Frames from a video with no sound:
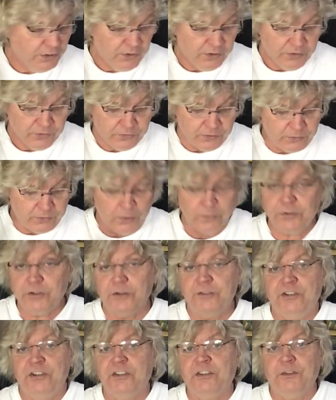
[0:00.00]
So those
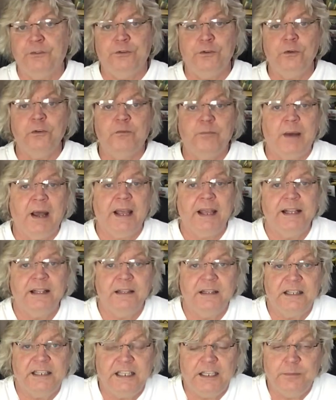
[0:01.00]
are just a few of my
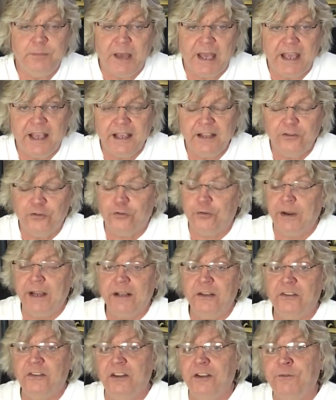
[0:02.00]
eBay
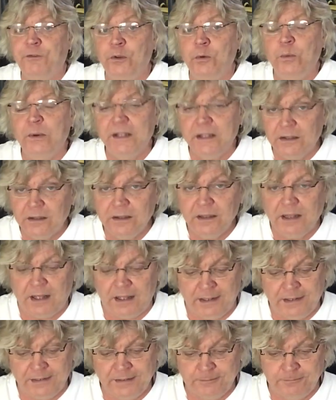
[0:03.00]
tricks, if you will,
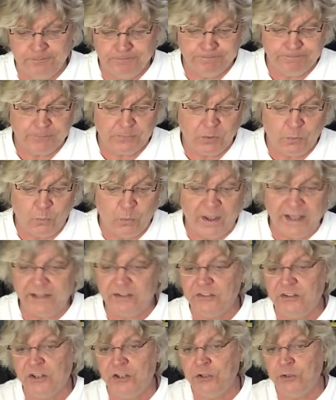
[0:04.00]

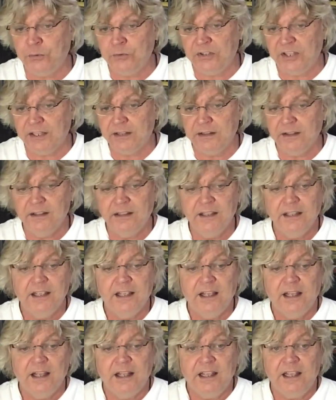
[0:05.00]
ways to use it.
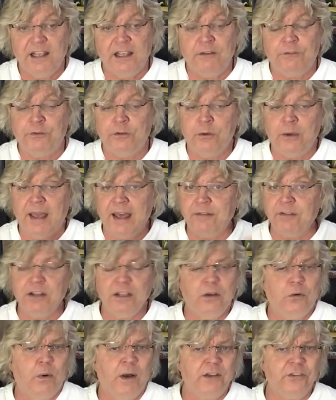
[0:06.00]
If you have
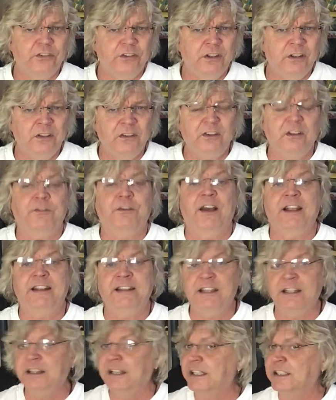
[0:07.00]
any questions, if I
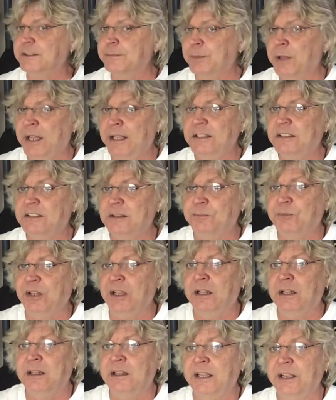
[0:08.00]
didn't explain
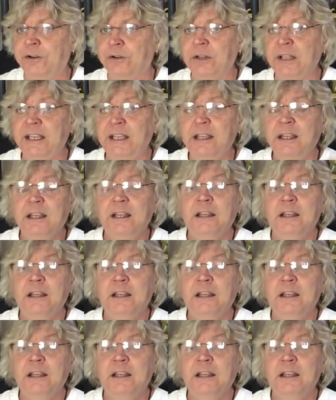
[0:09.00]
something clearly,